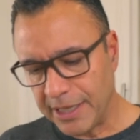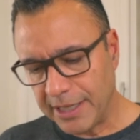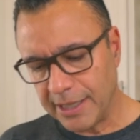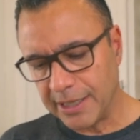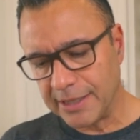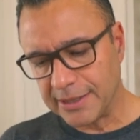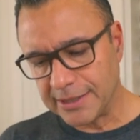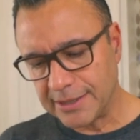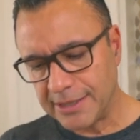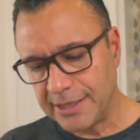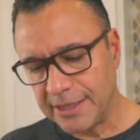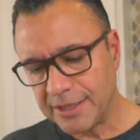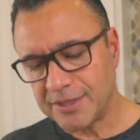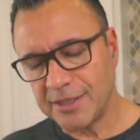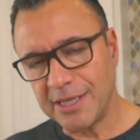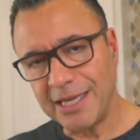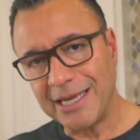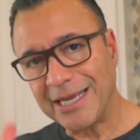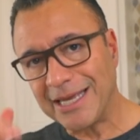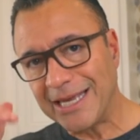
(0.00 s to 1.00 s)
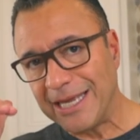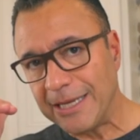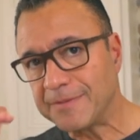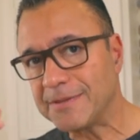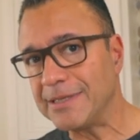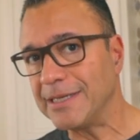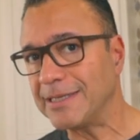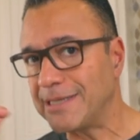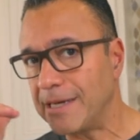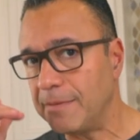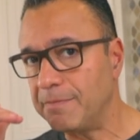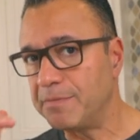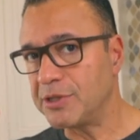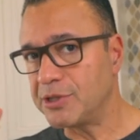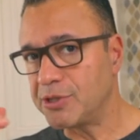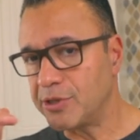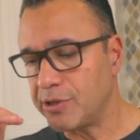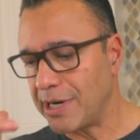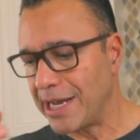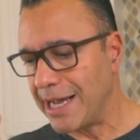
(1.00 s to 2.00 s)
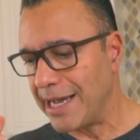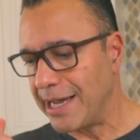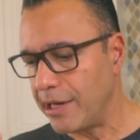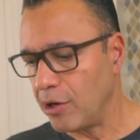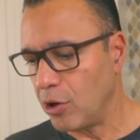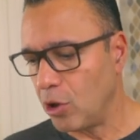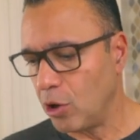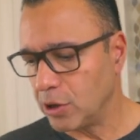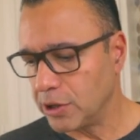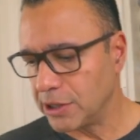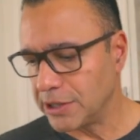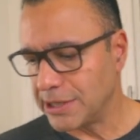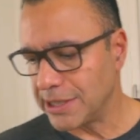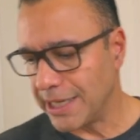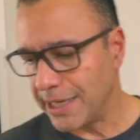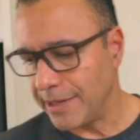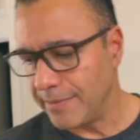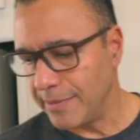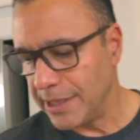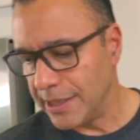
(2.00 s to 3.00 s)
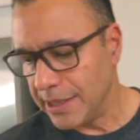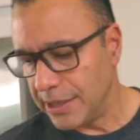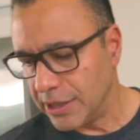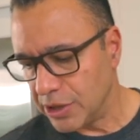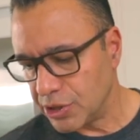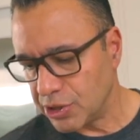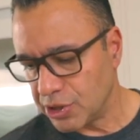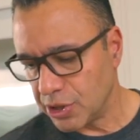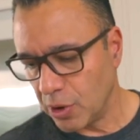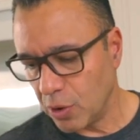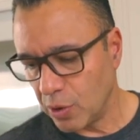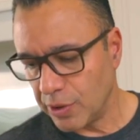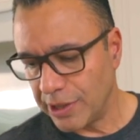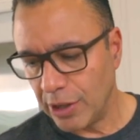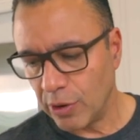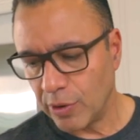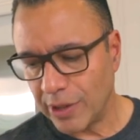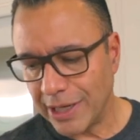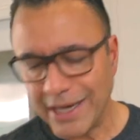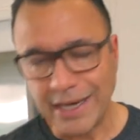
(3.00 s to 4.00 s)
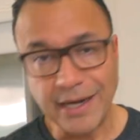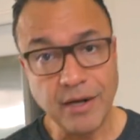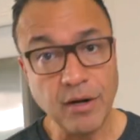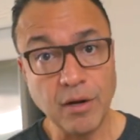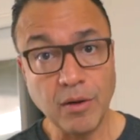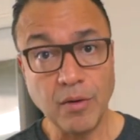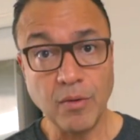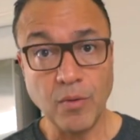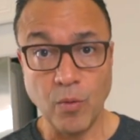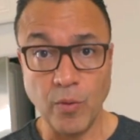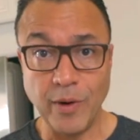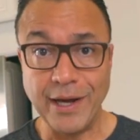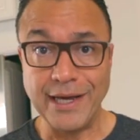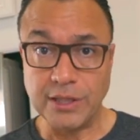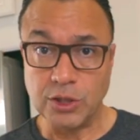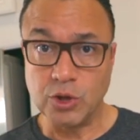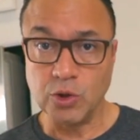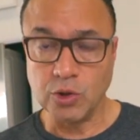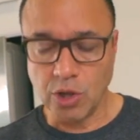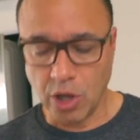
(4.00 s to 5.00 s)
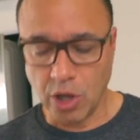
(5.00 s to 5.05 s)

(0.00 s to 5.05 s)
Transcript: because this thing keeps the temperature high all the time so they don't get way to